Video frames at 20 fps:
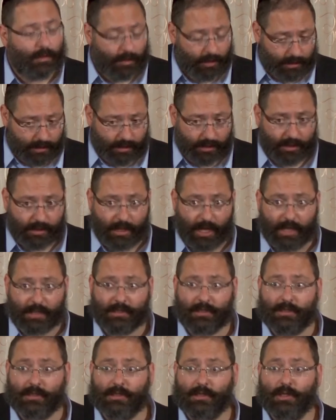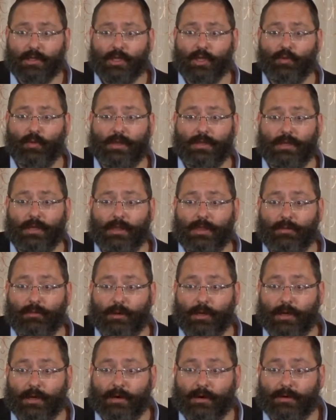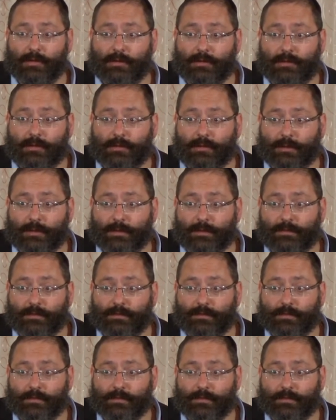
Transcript: He says, yes, twenty-three years.